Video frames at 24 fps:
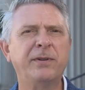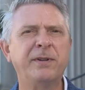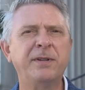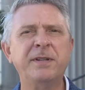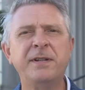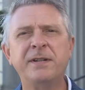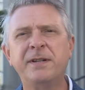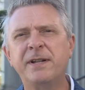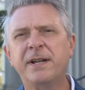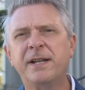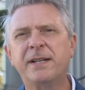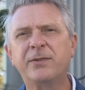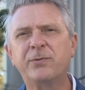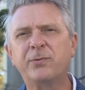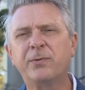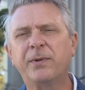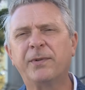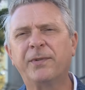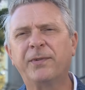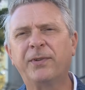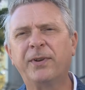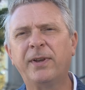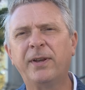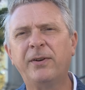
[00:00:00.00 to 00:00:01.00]
and
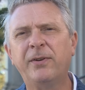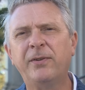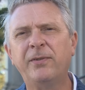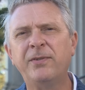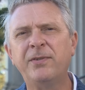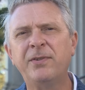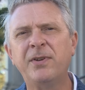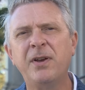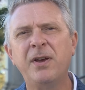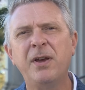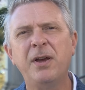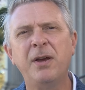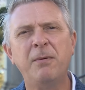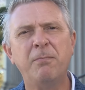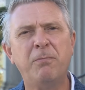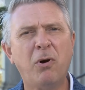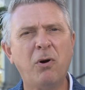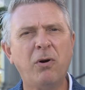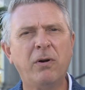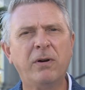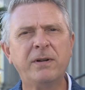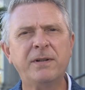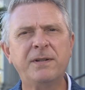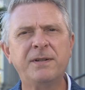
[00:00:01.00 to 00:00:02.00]
industrial centers,
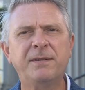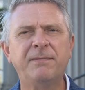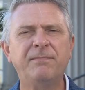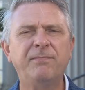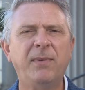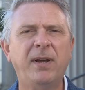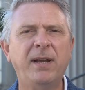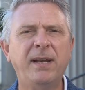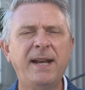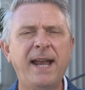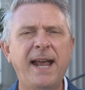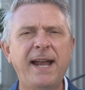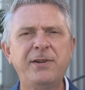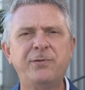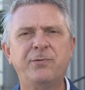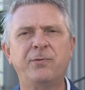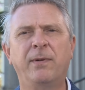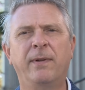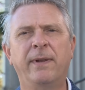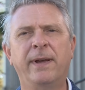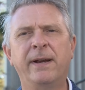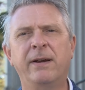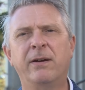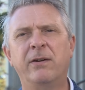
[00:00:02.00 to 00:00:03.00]
parks, and
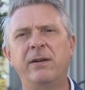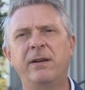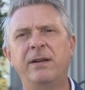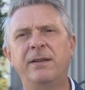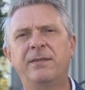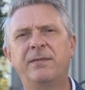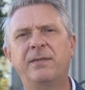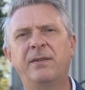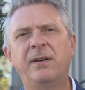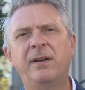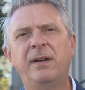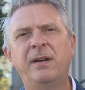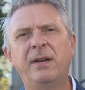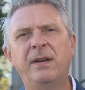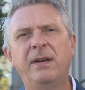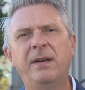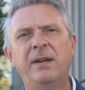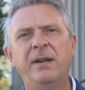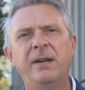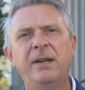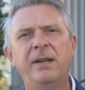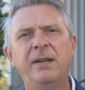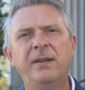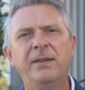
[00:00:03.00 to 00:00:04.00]
natural areas.
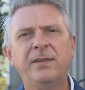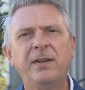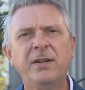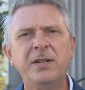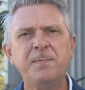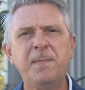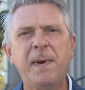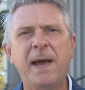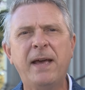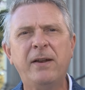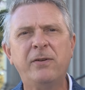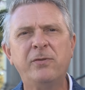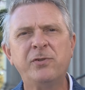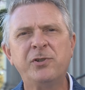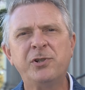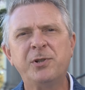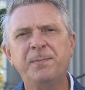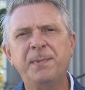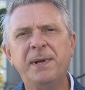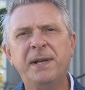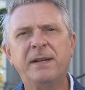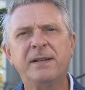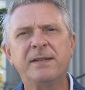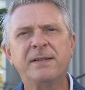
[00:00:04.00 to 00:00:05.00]
Such patterns should
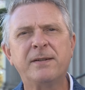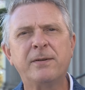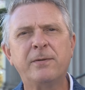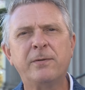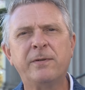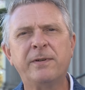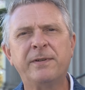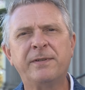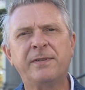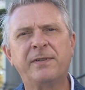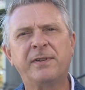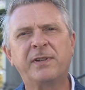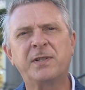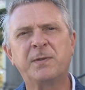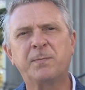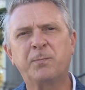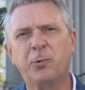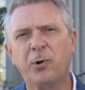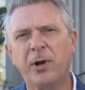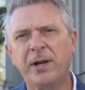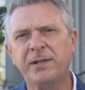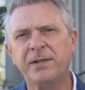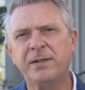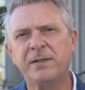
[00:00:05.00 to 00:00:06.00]
be considered as
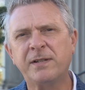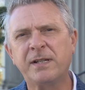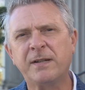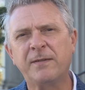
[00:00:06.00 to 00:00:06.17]
expressions